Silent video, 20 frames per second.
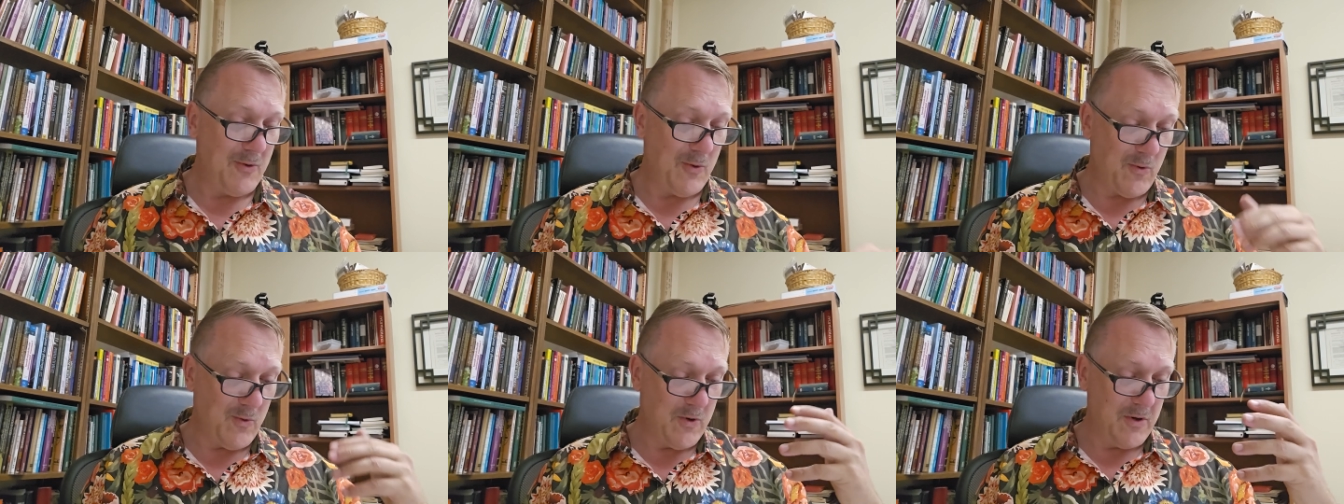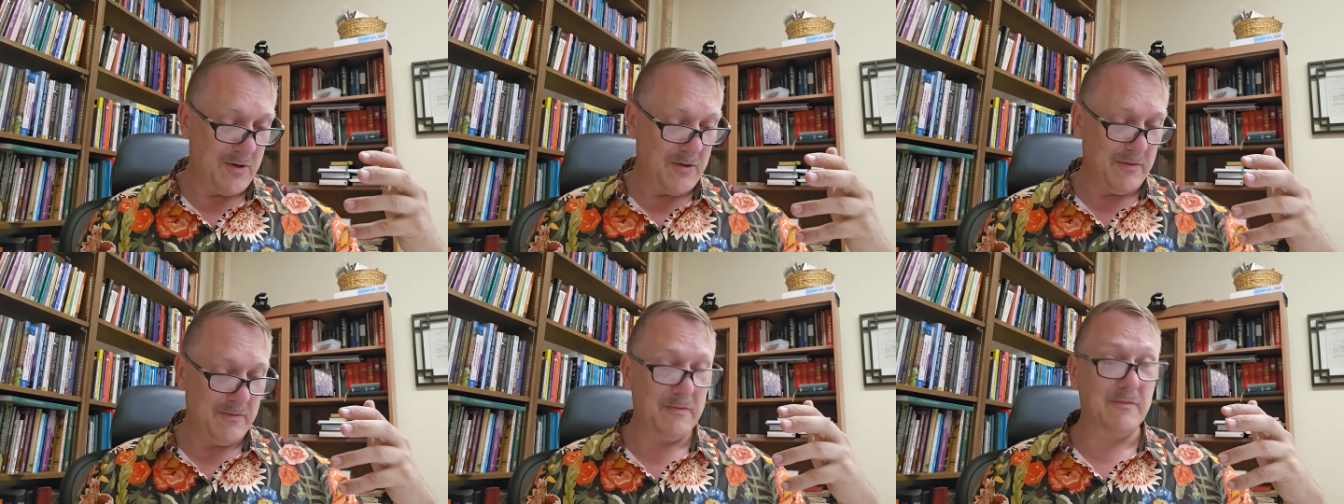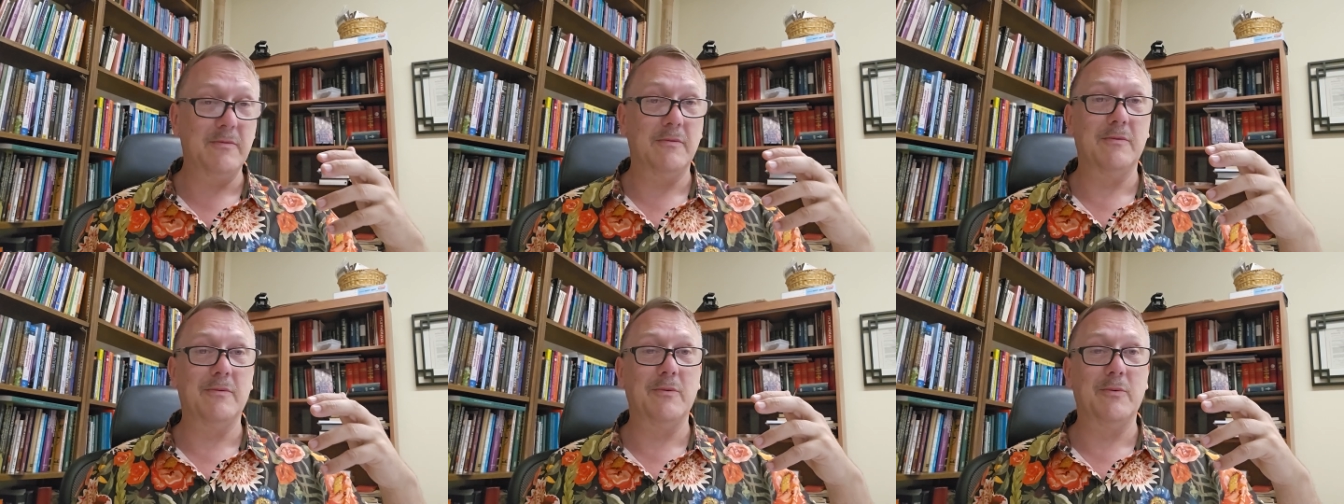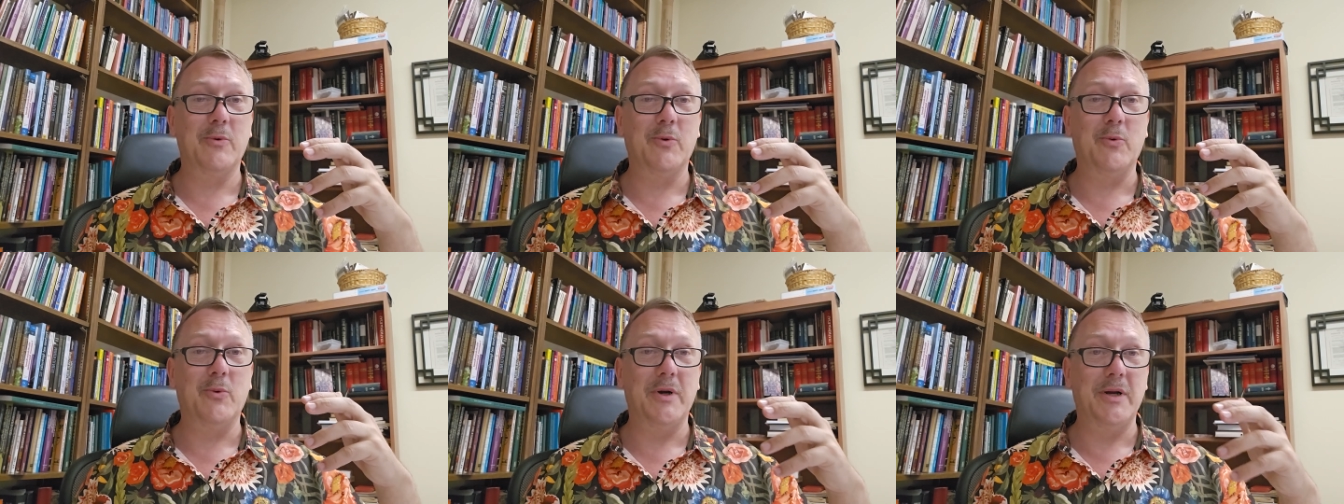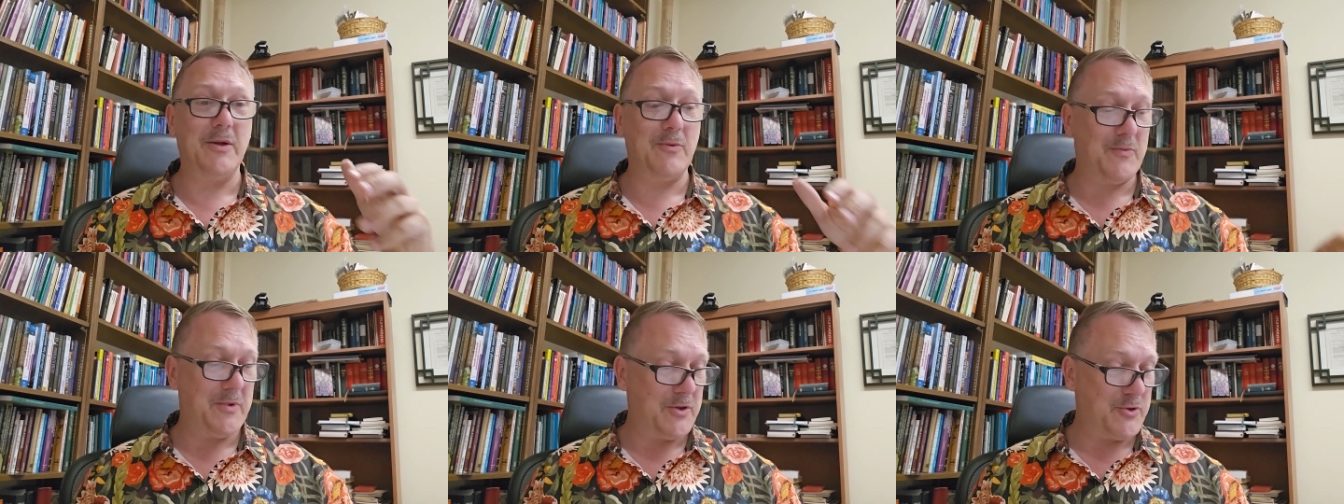Or the
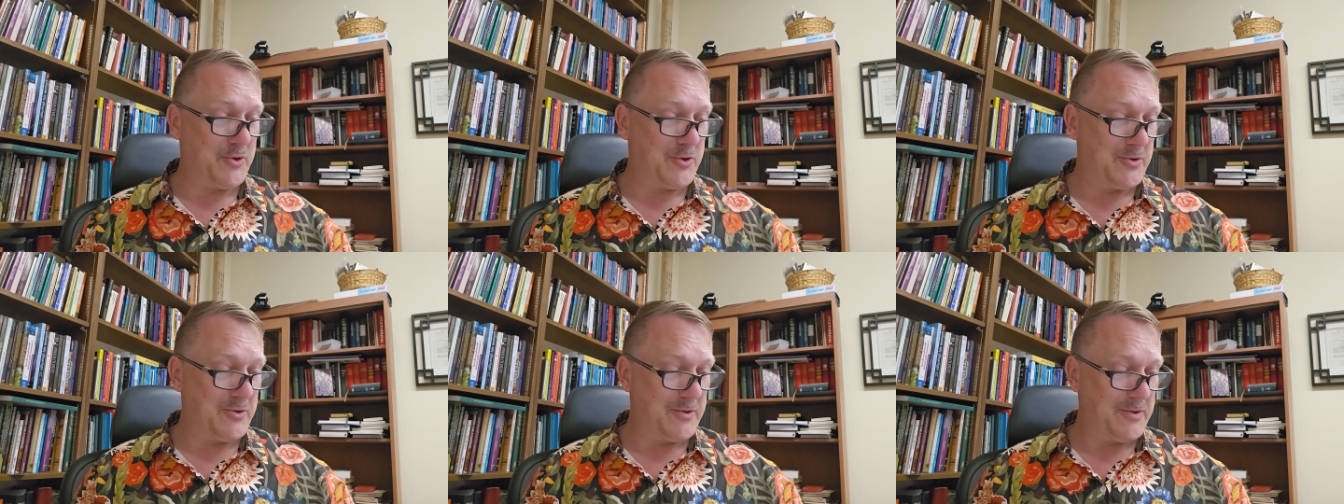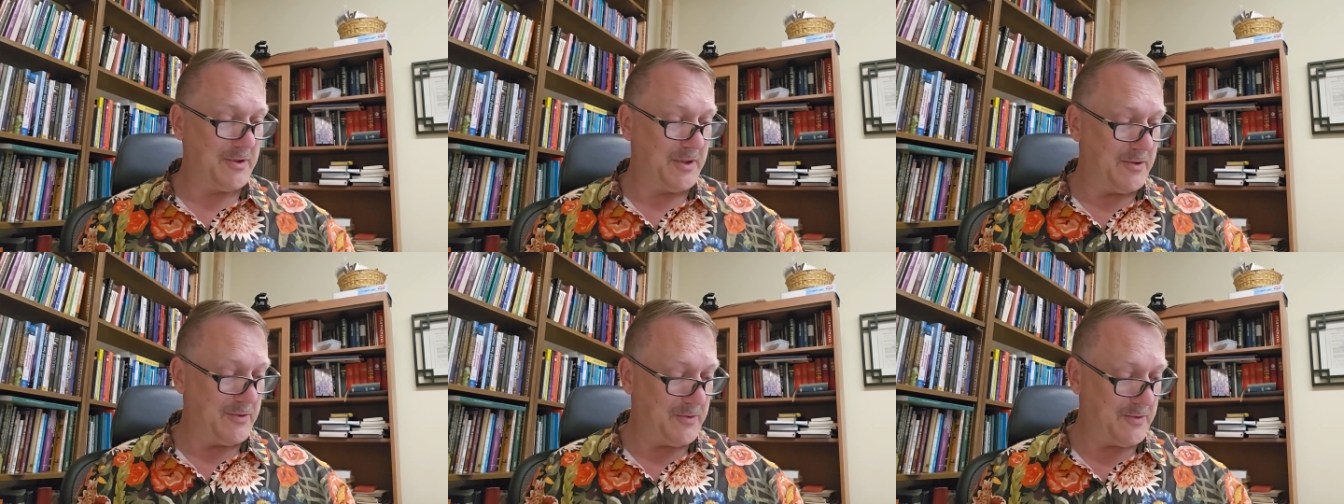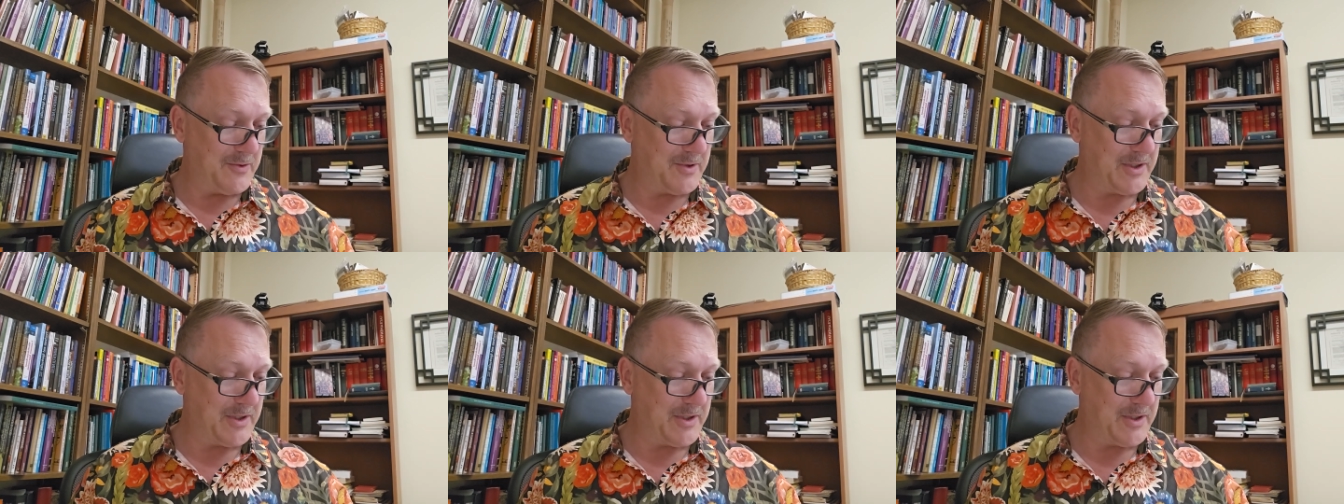way in which, you know,